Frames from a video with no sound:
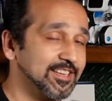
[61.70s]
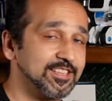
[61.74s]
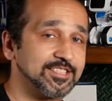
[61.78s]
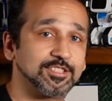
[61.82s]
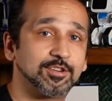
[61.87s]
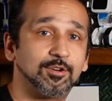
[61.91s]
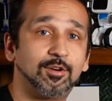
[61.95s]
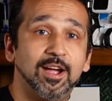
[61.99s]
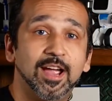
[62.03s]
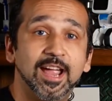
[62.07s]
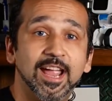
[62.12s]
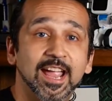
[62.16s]

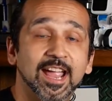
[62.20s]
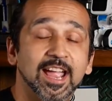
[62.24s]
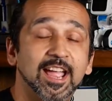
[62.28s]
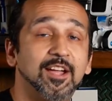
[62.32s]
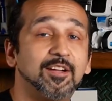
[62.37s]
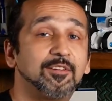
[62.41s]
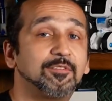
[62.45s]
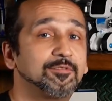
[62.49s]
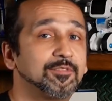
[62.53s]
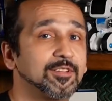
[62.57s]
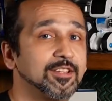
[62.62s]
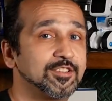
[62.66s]
So I
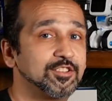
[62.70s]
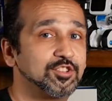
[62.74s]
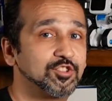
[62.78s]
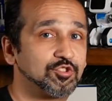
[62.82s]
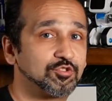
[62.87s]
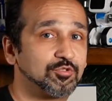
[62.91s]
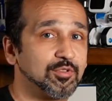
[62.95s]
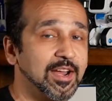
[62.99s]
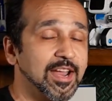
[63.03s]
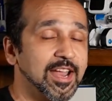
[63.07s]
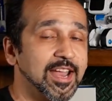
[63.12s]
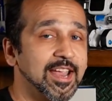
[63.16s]
have
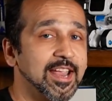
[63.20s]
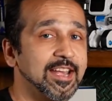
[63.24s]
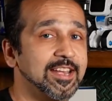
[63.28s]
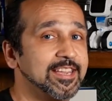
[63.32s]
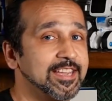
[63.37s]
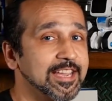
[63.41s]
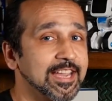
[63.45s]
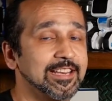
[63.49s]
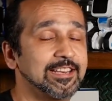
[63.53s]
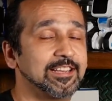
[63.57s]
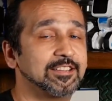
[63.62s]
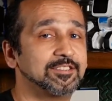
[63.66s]
Trey and
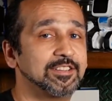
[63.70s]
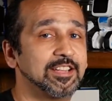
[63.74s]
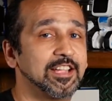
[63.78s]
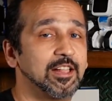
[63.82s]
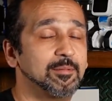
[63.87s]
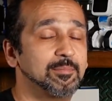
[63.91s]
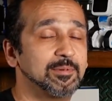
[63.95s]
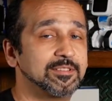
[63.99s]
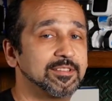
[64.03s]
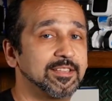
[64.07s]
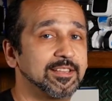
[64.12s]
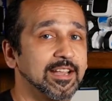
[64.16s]
Katelyn to
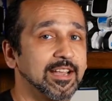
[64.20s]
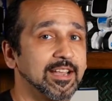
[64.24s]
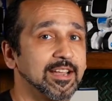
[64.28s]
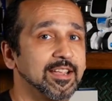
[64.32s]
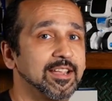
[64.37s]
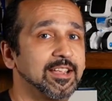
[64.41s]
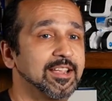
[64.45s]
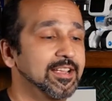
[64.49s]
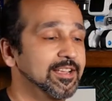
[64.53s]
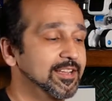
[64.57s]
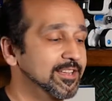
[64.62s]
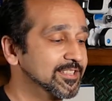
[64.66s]
help me today.
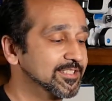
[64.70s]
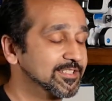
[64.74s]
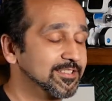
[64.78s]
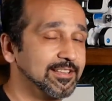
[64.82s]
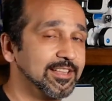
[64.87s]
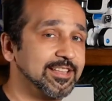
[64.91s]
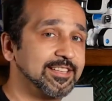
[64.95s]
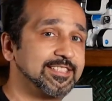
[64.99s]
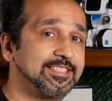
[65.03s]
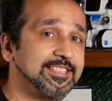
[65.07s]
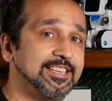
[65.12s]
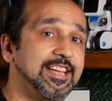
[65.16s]
So
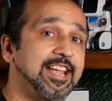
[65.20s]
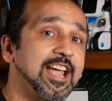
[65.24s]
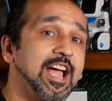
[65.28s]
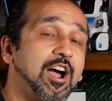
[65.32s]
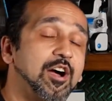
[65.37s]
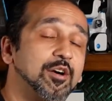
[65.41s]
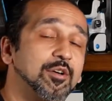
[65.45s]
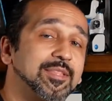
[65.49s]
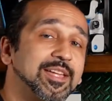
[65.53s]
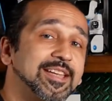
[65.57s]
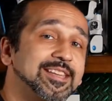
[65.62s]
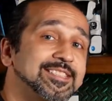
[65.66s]
let's see
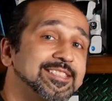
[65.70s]
how they